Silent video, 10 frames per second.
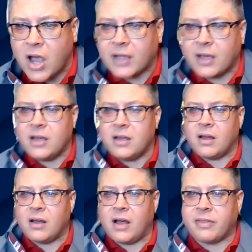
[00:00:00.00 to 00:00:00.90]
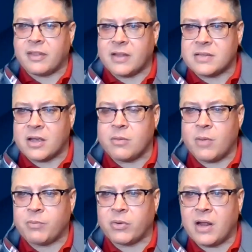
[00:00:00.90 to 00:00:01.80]
I think that's how you
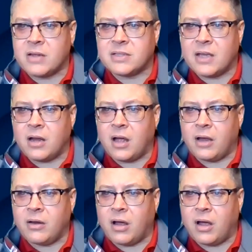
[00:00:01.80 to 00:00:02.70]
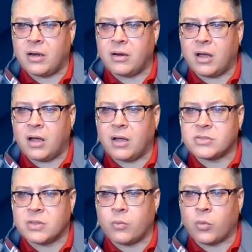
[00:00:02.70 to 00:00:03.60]
might pronounce that, on, on
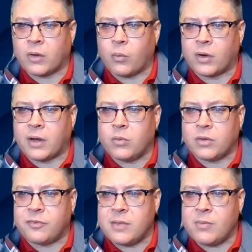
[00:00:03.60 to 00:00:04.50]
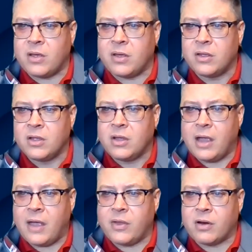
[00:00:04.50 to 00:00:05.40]
some work, working with FEMA
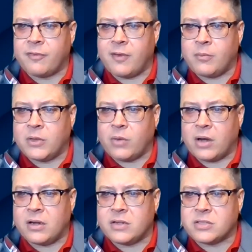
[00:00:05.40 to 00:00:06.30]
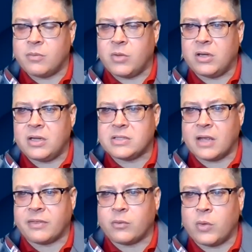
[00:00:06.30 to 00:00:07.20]
and their family readiness
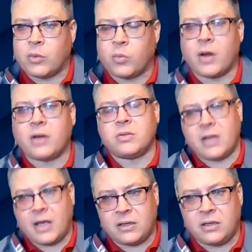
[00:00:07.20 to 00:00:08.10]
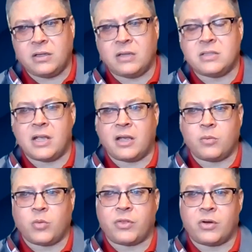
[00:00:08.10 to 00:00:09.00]
communities. I think we would want to do that in, in
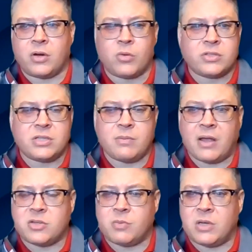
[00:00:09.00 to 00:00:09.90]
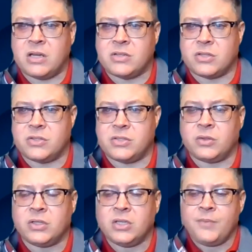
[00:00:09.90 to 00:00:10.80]
tandem with their Emergency Management
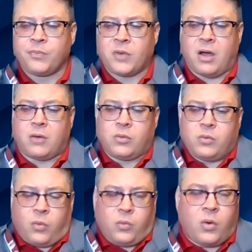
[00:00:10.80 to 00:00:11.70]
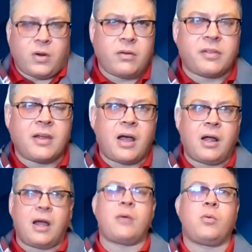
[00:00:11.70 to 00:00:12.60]
Institute. Uh, one other thing
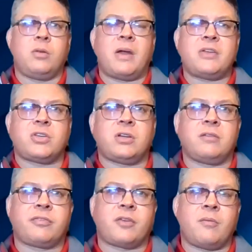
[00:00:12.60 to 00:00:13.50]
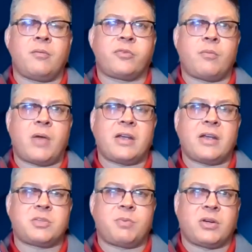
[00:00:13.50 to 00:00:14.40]
I will mention from, from my
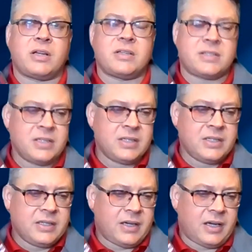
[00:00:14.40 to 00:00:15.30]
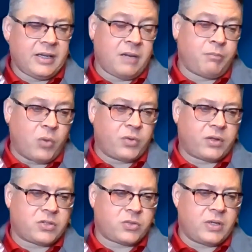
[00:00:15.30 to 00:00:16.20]
experience uh, in
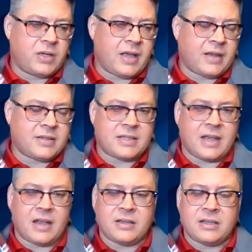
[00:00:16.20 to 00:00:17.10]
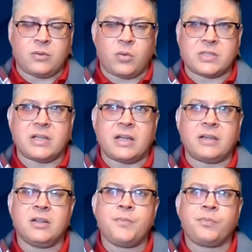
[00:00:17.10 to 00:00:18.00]
both Katrina and Sandy was
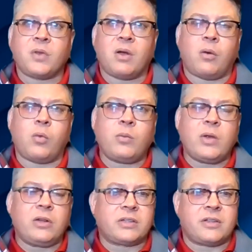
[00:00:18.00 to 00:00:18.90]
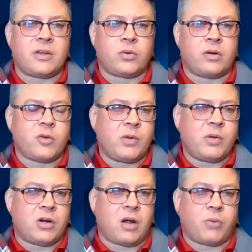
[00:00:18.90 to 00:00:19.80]
that uh, when we looked in the rearview
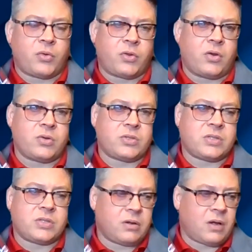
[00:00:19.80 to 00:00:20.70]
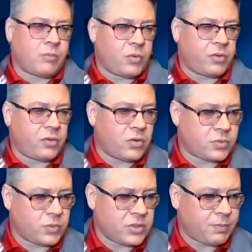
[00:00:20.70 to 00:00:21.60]
mirror on both of those on both of
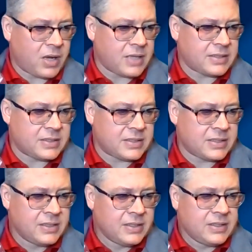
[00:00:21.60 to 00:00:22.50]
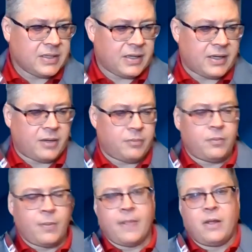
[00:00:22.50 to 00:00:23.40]
those responses,
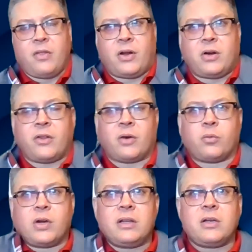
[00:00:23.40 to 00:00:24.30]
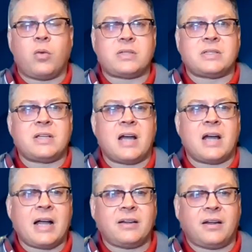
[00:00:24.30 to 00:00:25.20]
um, there there really was
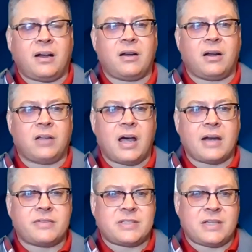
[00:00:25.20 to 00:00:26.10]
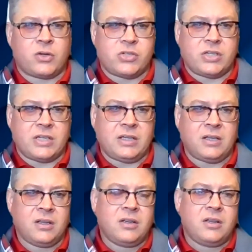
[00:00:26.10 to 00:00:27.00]
not a lot of
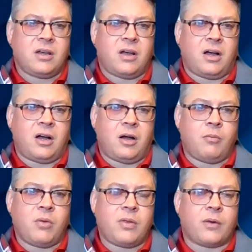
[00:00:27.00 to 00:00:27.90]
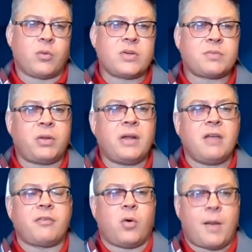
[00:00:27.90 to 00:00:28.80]
synergy. Um, there was plenty
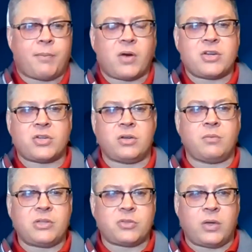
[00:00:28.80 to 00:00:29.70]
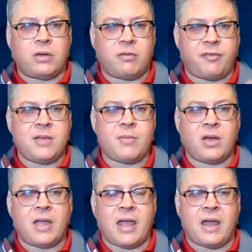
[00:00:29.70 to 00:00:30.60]
of cooperation between
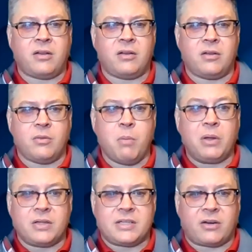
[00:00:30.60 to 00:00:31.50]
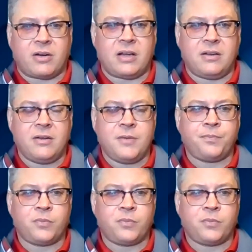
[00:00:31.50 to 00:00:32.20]
FEMA and military